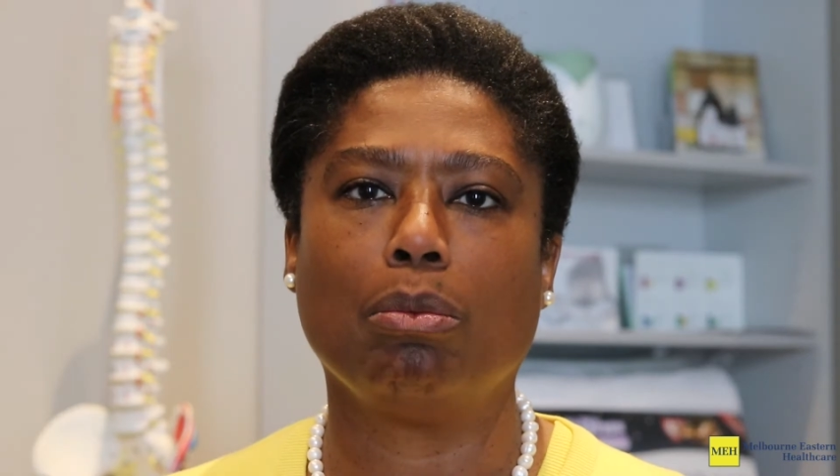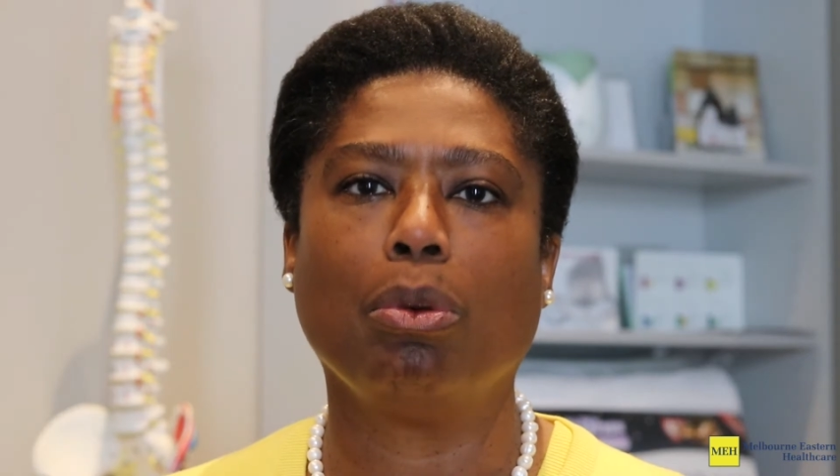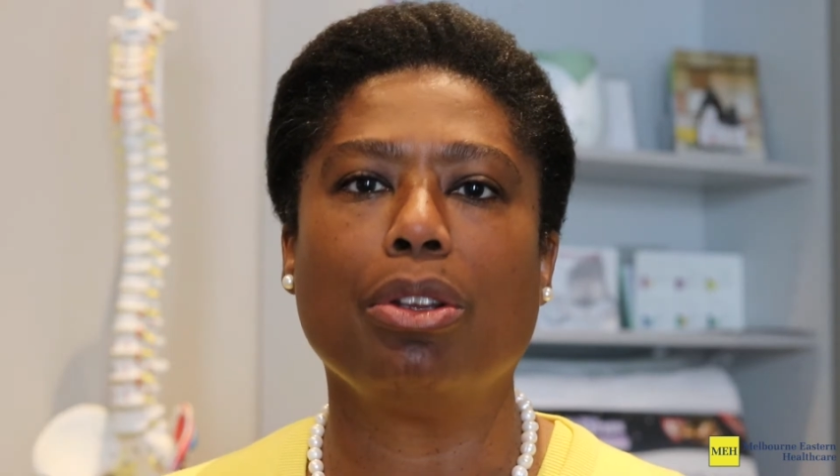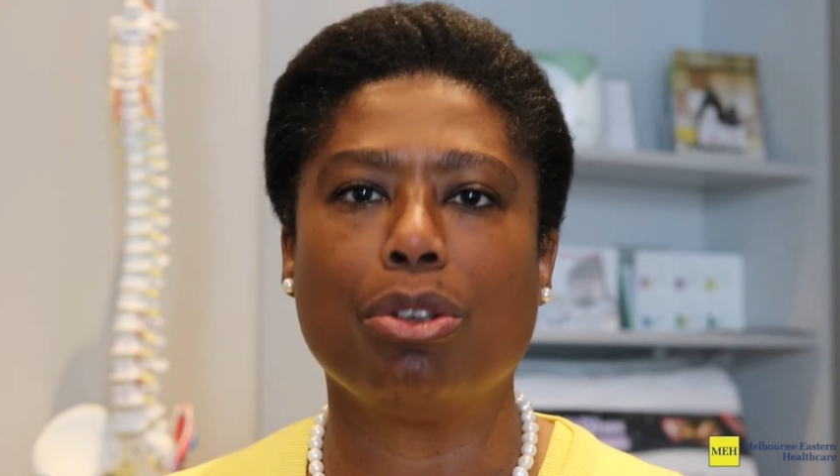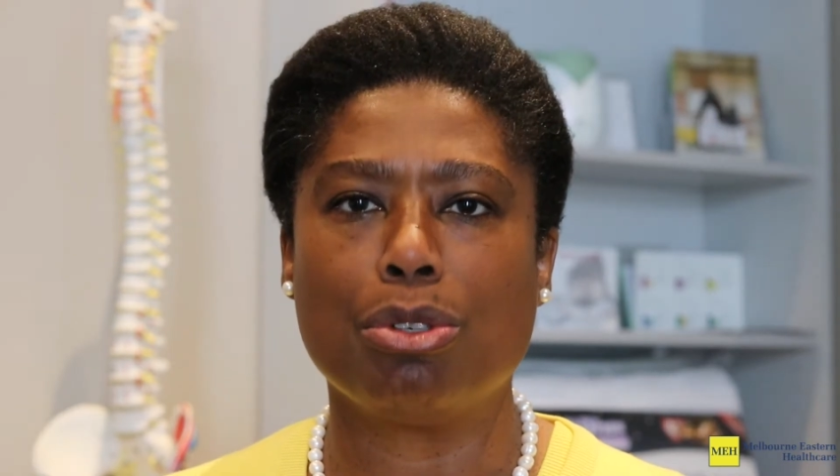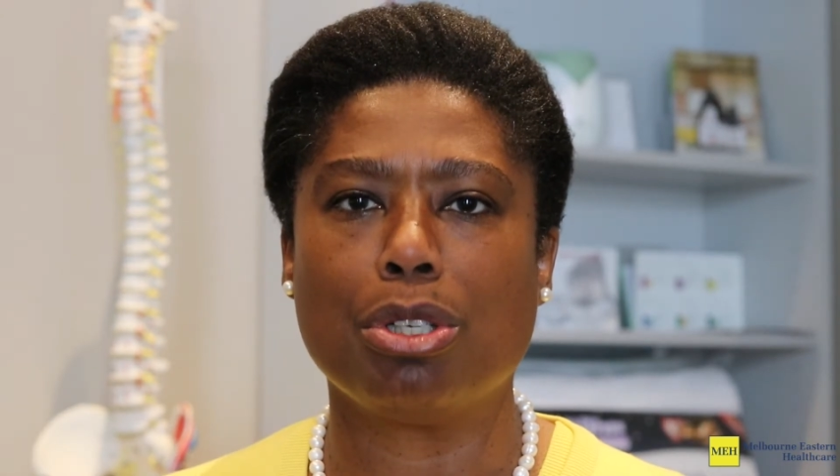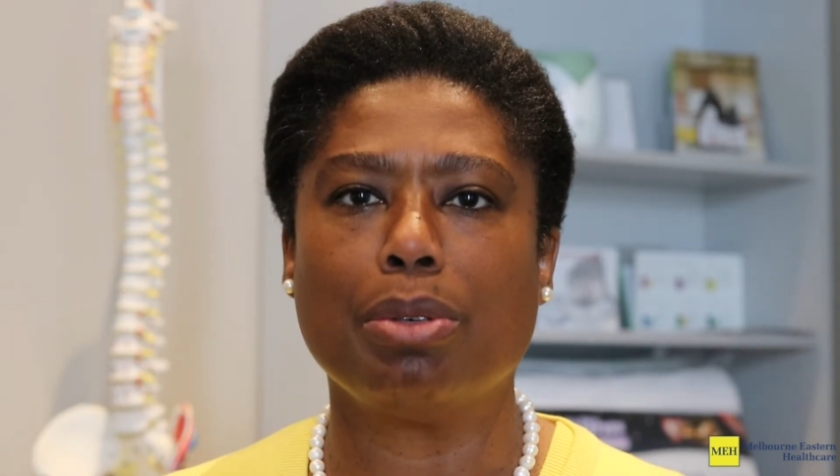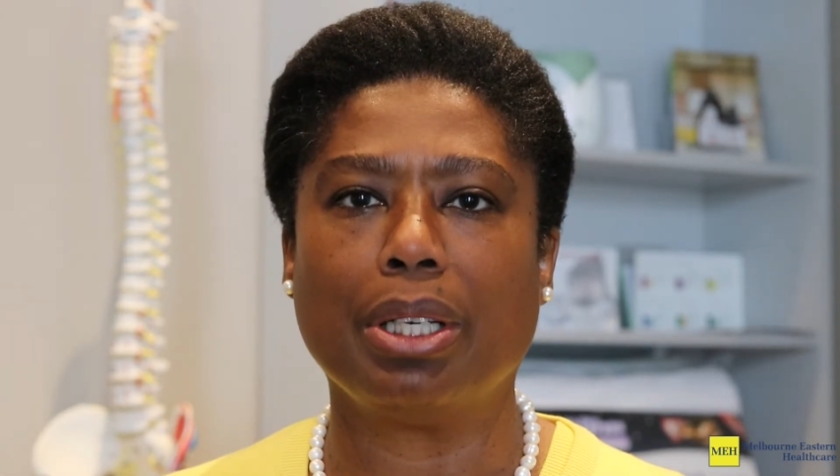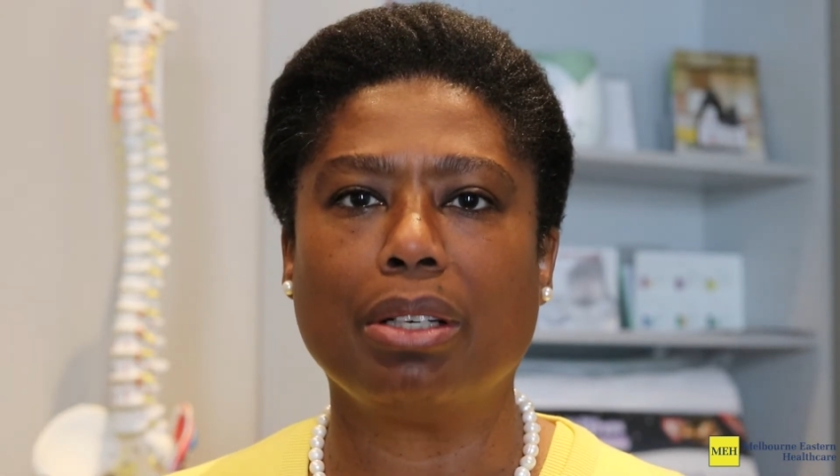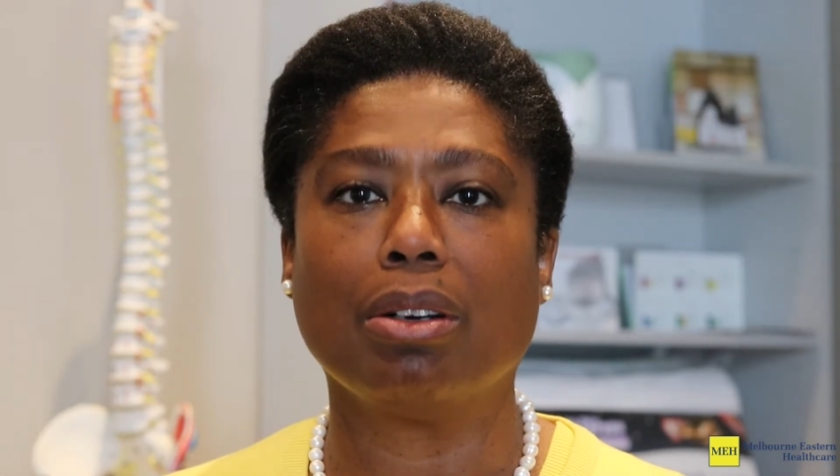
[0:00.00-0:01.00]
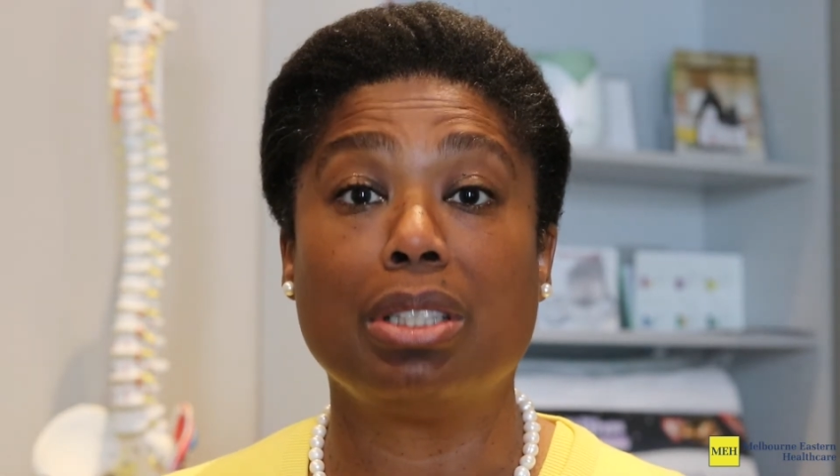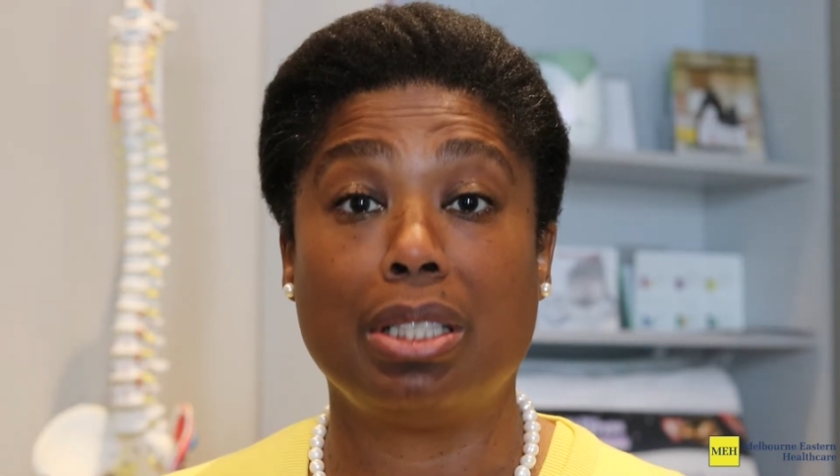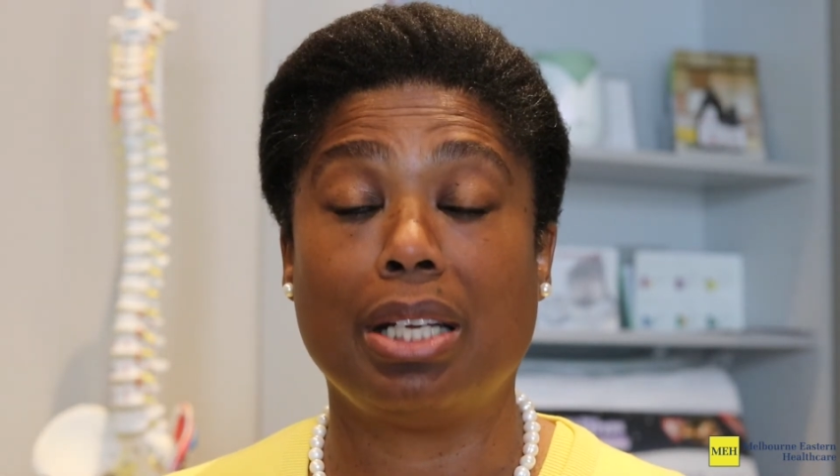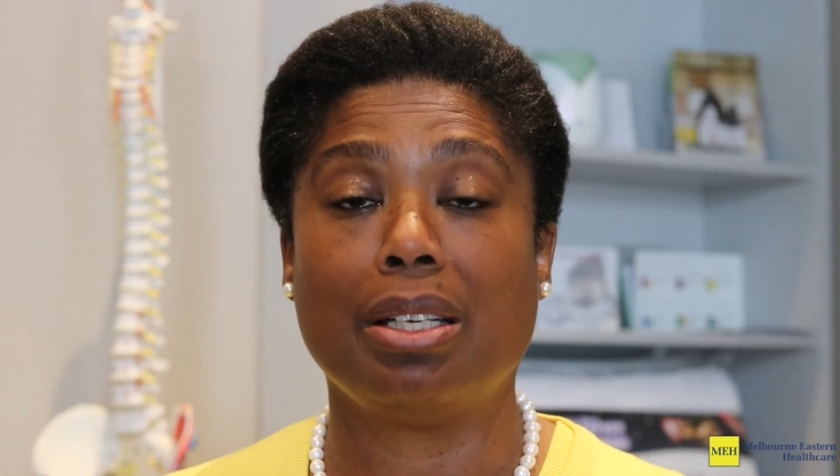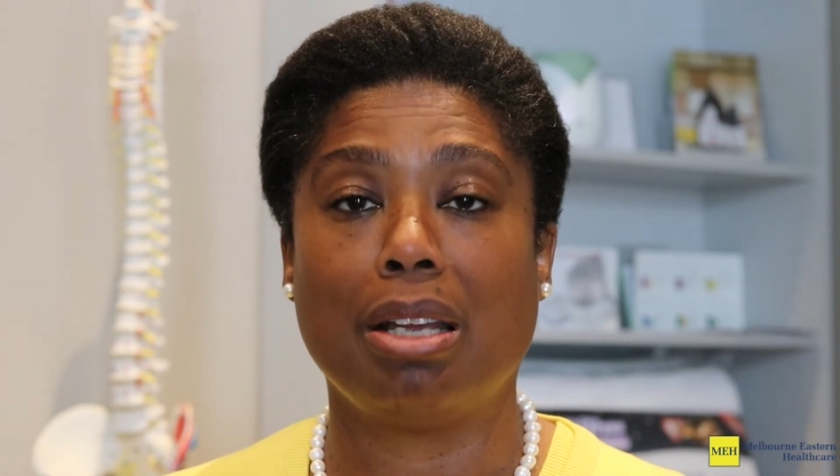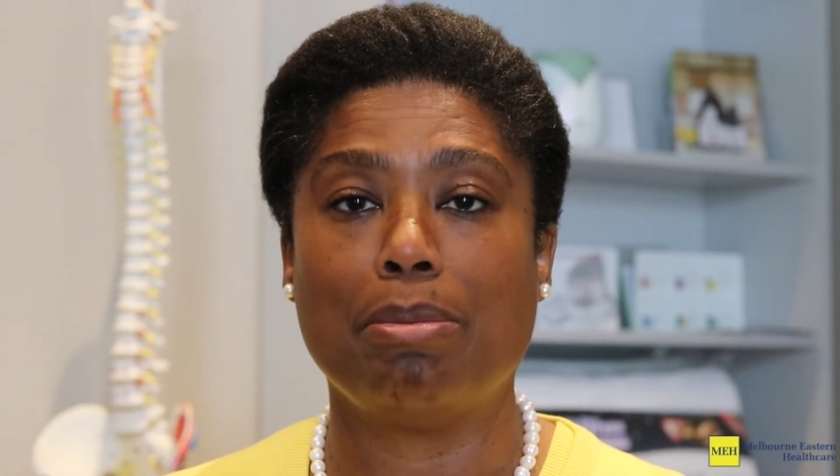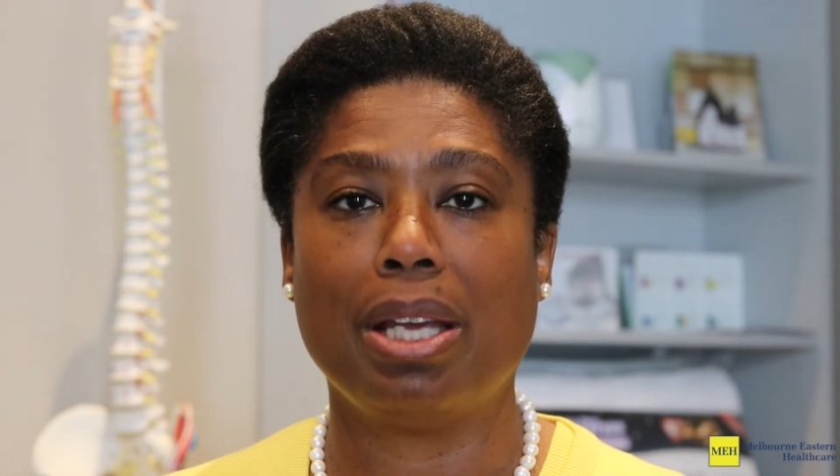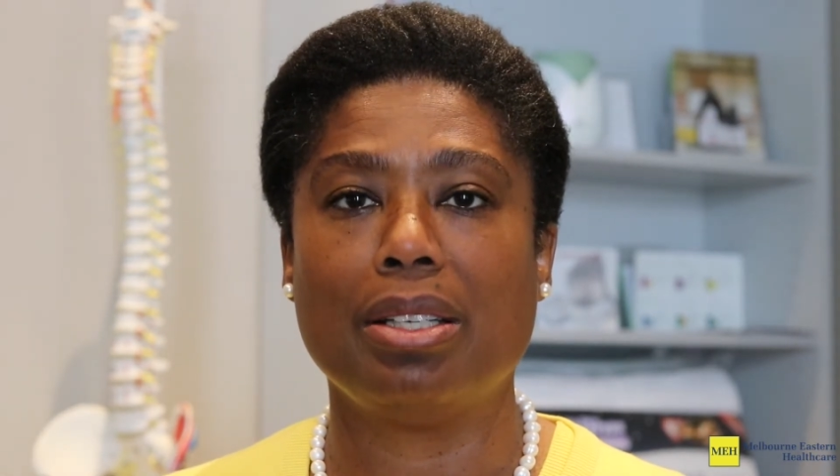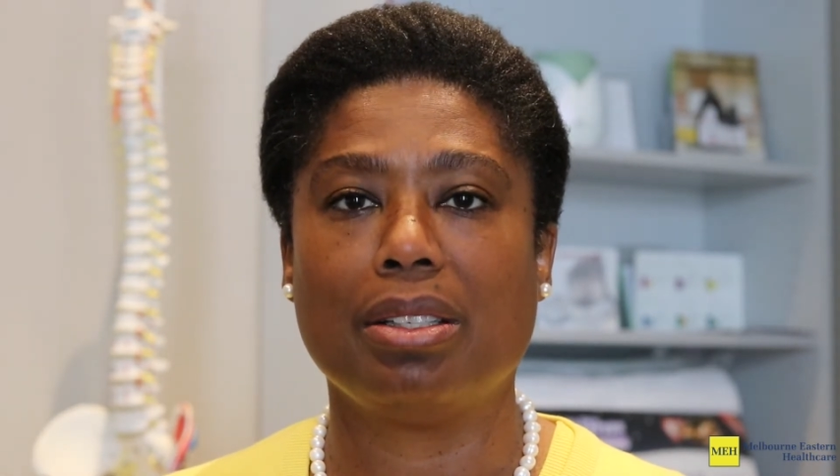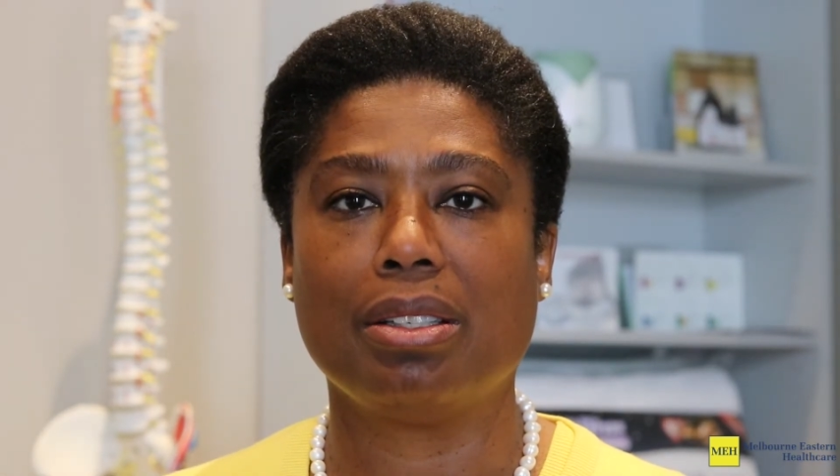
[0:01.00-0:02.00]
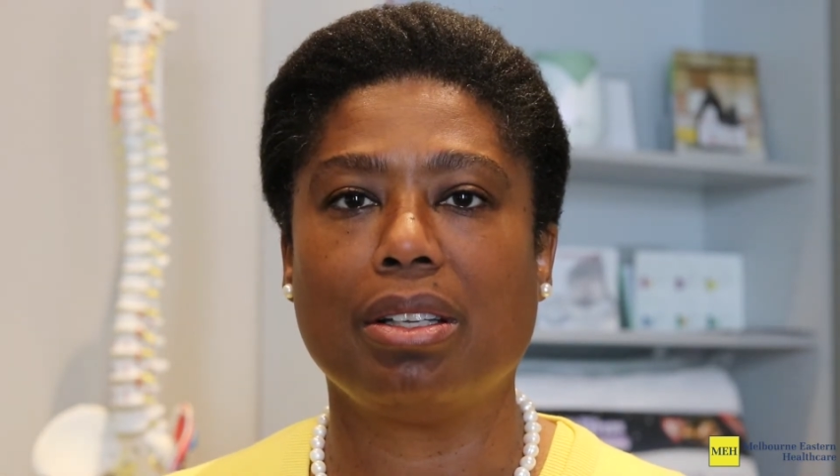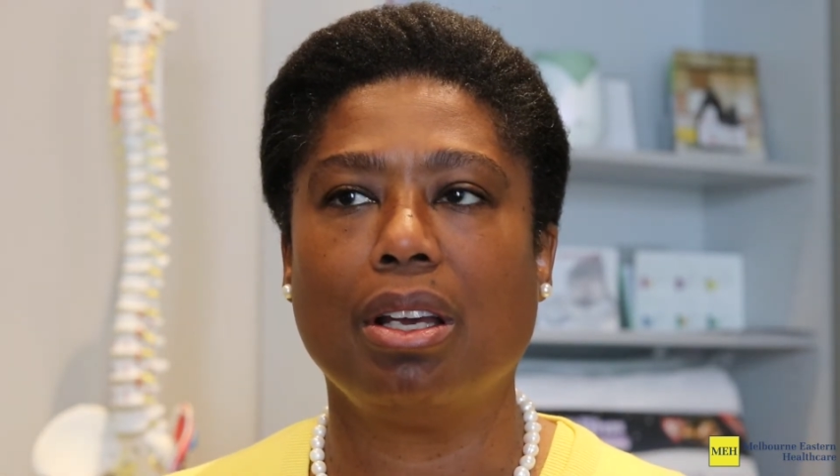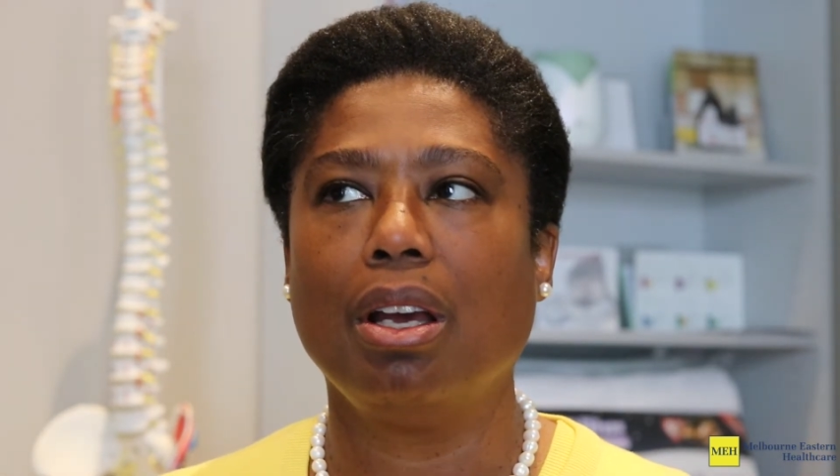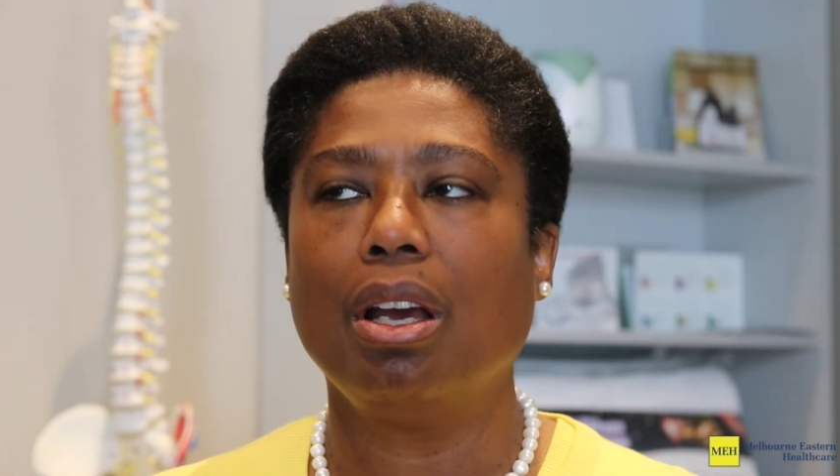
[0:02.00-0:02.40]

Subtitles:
and what you're doing on a day-to-day basis,